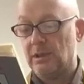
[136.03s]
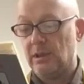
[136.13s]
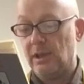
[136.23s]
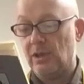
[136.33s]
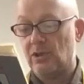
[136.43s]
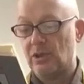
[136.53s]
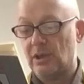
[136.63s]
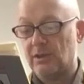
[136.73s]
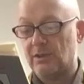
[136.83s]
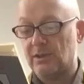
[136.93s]
Each
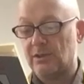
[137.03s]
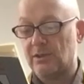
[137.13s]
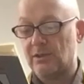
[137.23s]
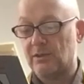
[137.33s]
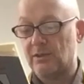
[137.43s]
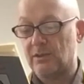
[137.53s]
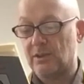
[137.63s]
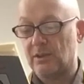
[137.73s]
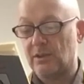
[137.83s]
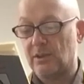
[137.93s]
existence
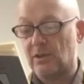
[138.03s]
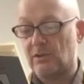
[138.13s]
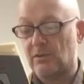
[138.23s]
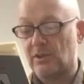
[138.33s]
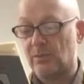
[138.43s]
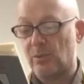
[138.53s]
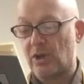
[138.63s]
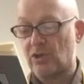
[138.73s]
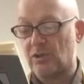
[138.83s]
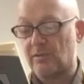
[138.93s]
is another
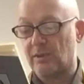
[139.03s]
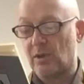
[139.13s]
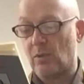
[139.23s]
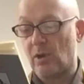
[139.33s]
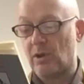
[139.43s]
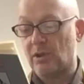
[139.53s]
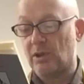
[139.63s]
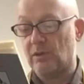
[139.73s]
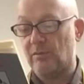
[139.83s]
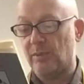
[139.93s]
expression of the
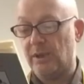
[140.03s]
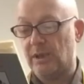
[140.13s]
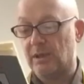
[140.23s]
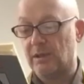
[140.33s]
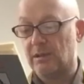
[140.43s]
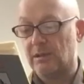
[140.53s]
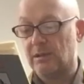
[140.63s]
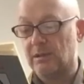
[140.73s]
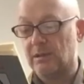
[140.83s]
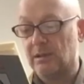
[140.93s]
quality of being
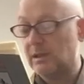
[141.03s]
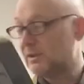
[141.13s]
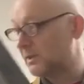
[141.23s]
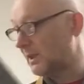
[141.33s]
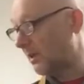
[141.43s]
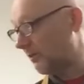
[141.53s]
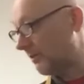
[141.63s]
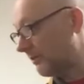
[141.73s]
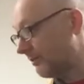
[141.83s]
itself.